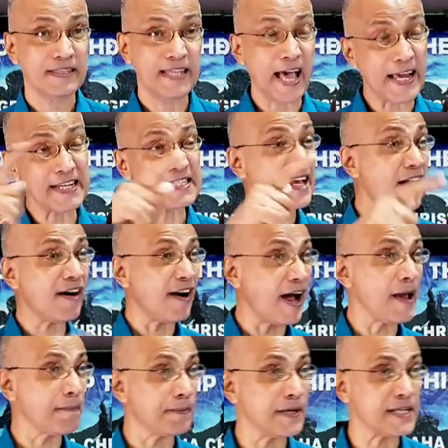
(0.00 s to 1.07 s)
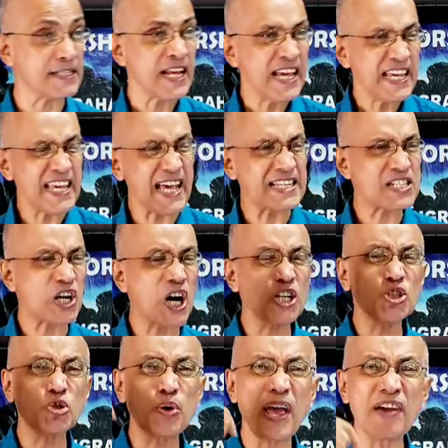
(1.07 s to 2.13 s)
That is our high priest. He has
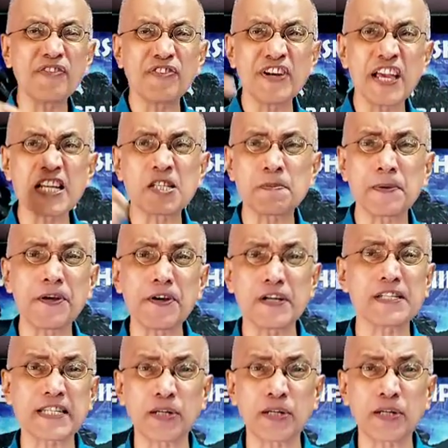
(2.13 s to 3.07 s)
gone through every experience